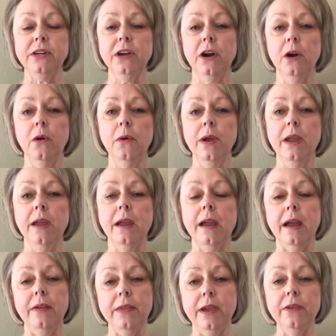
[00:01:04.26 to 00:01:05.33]
to go.
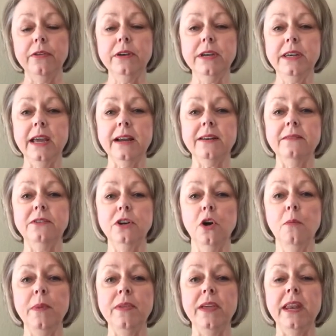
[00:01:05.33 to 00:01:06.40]
And the other detective
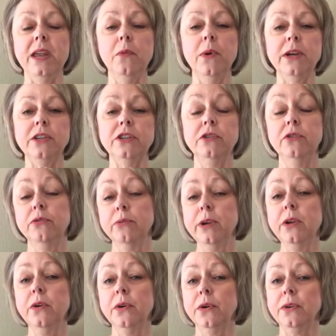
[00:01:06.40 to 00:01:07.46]
told me that he rescued three
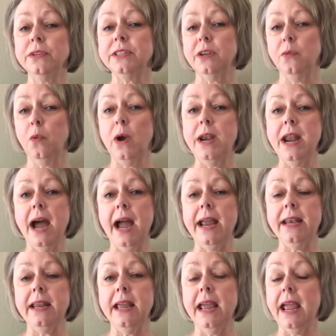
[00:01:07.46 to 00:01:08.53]
girls in one night
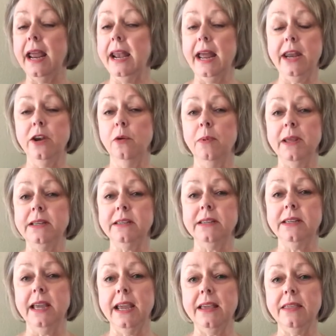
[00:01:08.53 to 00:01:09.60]
and had no place to
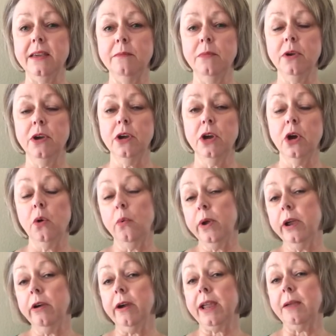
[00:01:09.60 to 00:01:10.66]
take them.
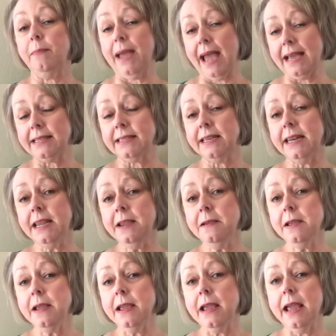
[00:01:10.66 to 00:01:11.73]
We are at capacity
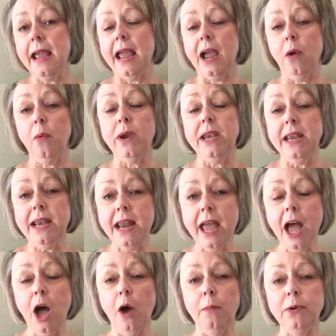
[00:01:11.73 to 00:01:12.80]
and we need
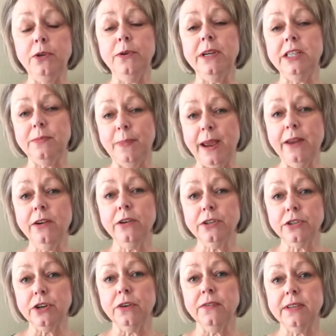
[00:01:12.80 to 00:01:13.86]
help to expand our
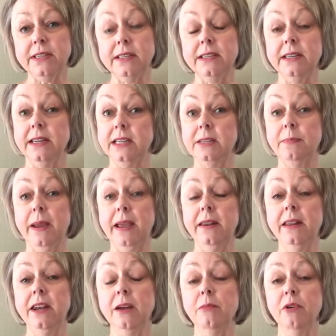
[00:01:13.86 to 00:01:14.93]
services and
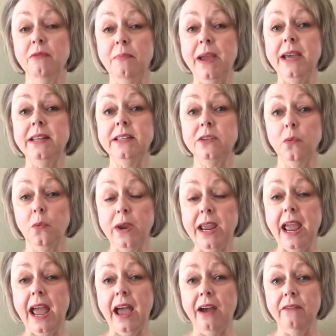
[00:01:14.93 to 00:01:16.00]
expand the number of beds that we
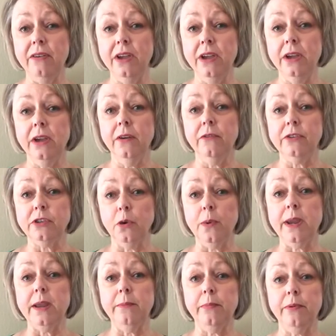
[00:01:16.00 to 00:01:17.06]
have so
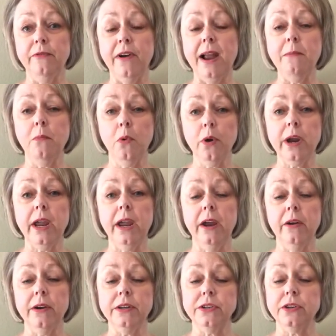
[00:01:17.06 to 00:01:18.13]
we can provide more
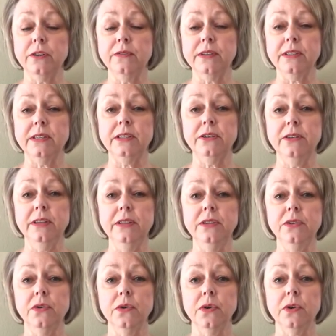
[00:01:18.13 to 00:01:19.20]
care and services to
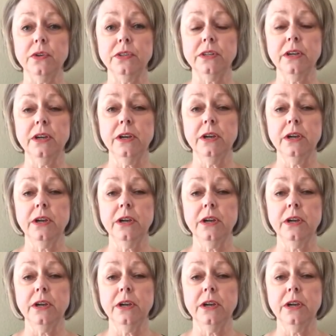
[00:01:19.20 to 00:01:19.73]
these girls.